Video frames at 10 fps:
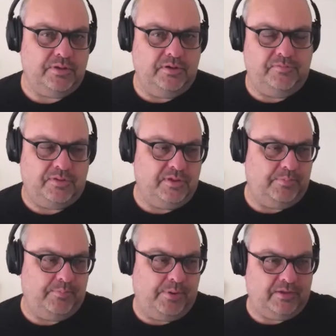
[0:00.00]
And if you
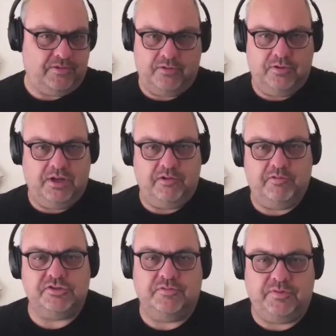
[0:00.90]
think back through
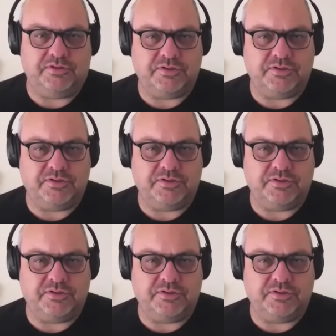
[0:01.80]
hundreds of years,